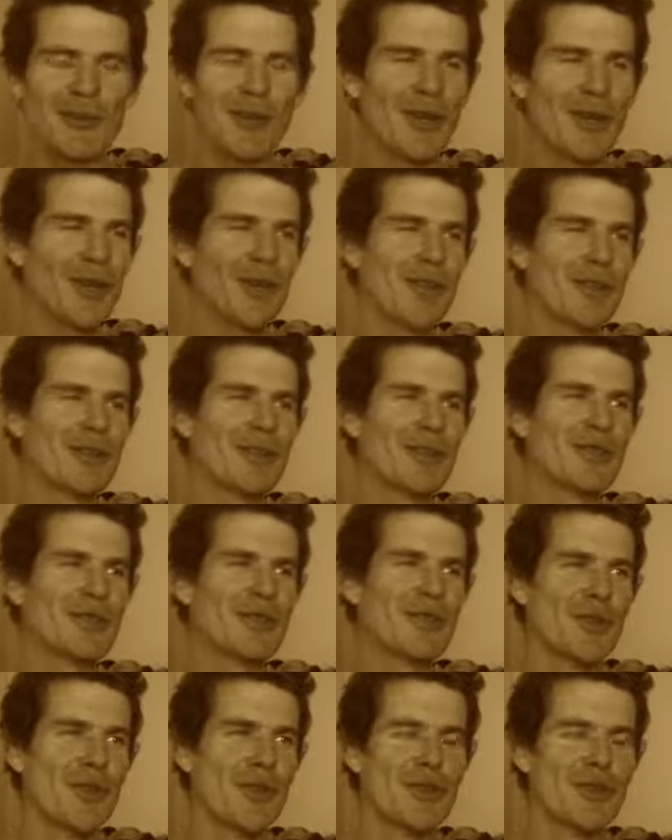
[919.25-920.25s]
It's not
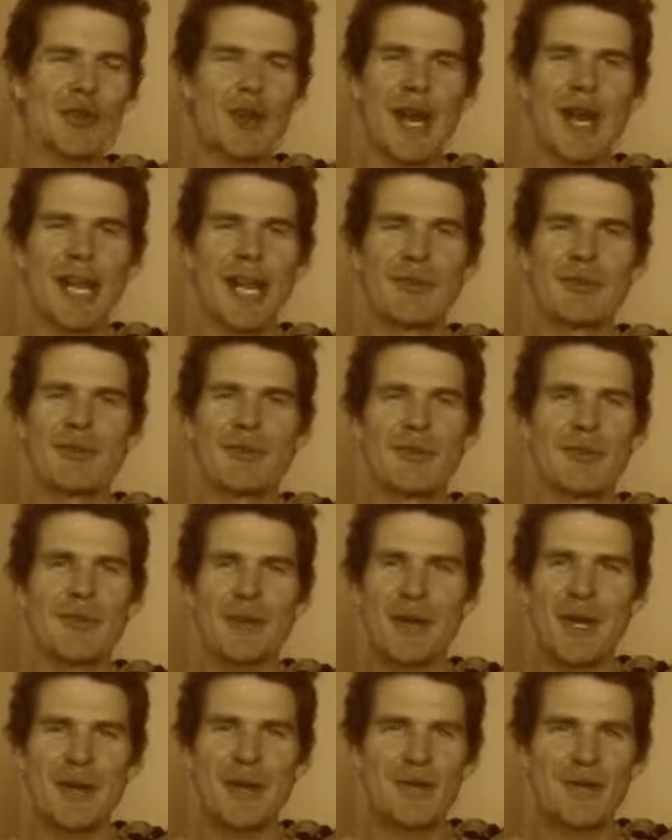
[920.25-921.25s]
you're training up for a
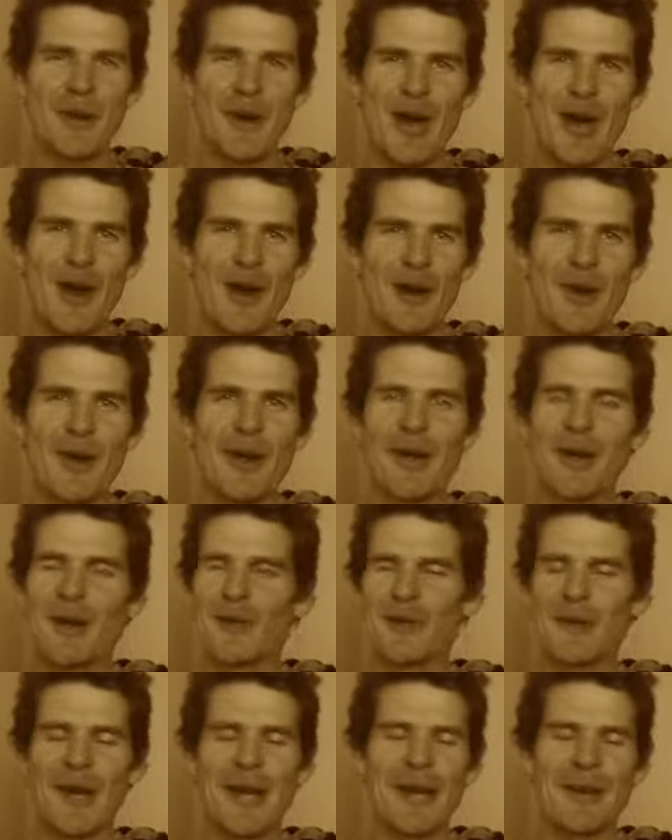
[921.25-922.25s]
24-hour
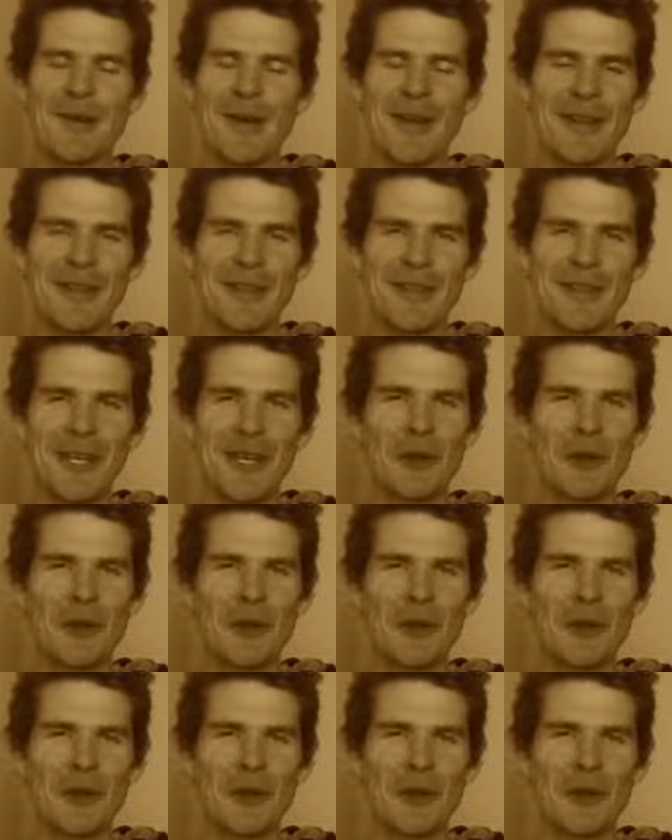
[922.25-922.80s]
running race.